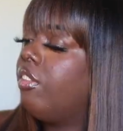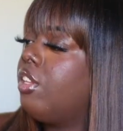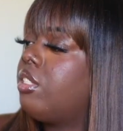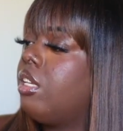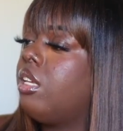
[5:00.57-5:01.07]

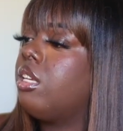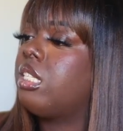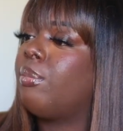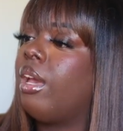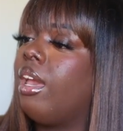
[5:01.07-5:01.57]
This
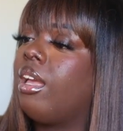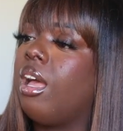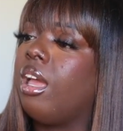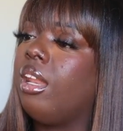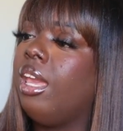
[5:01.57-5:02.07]
is by
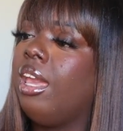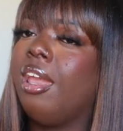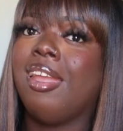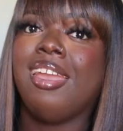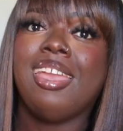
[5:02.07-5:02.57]

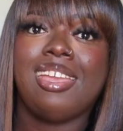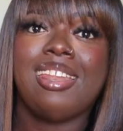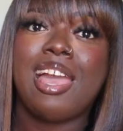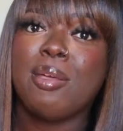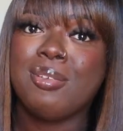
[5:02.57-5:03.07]
Conair, and
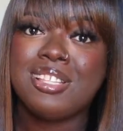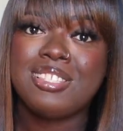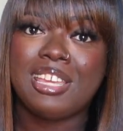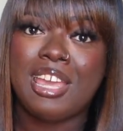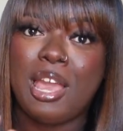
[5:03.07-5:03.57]
I must
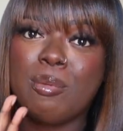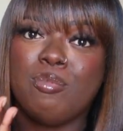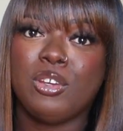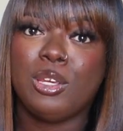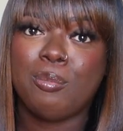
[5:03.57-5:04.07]
say I'm
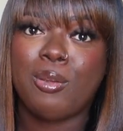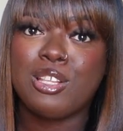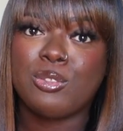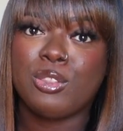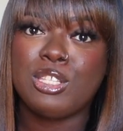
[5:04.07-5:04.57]
very
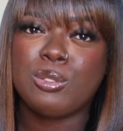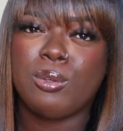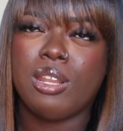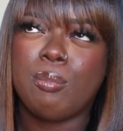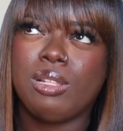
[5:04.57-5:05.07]
impressed with this
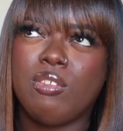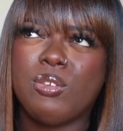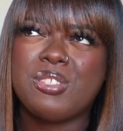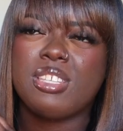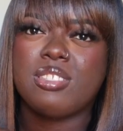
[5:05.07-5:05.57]
one. I believe it
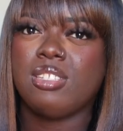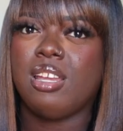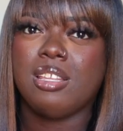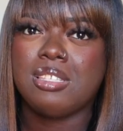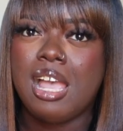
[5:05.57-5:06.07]
was
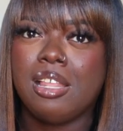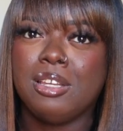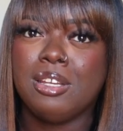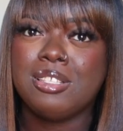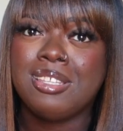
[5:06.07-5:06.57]

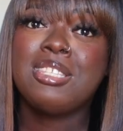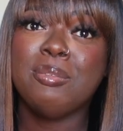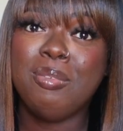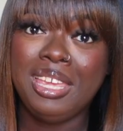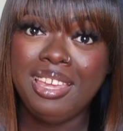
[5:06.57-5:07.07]
$69.
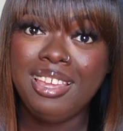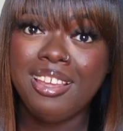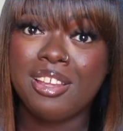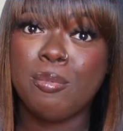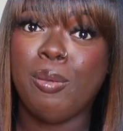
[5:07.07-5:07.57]
To me,
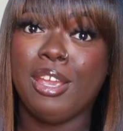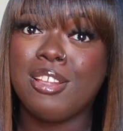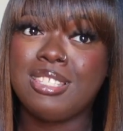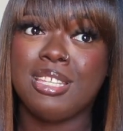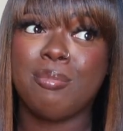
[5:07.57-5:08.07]

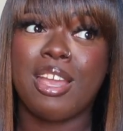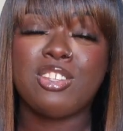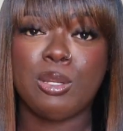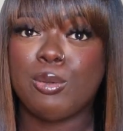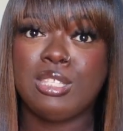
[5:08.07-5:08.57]
compared to my
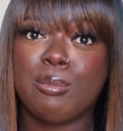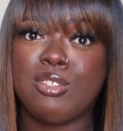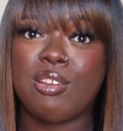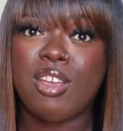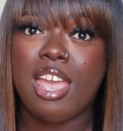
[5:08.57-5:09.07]
cheaper steamers
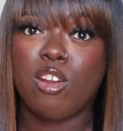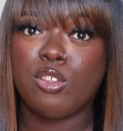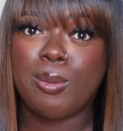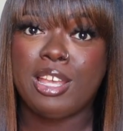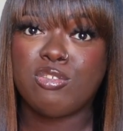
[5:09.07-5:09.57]
I've had
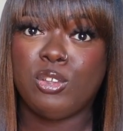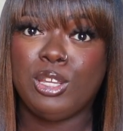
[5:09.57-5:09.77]
over the past few